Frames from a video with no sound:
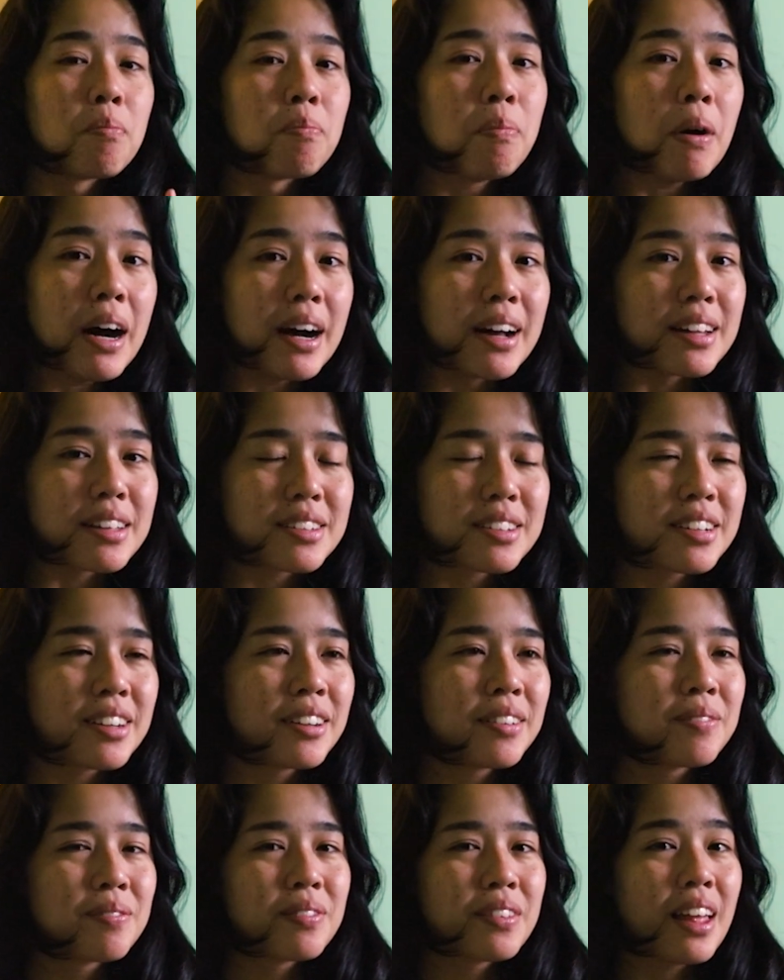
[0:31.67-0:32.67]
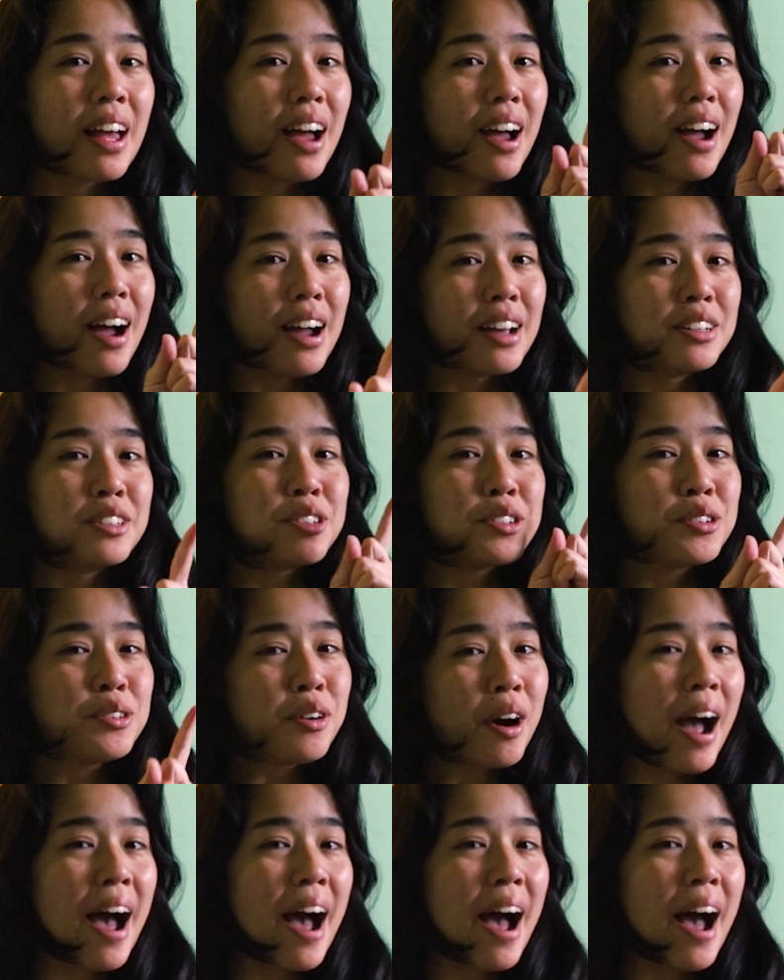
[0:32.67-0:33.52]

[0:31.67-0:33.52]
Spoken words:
but I do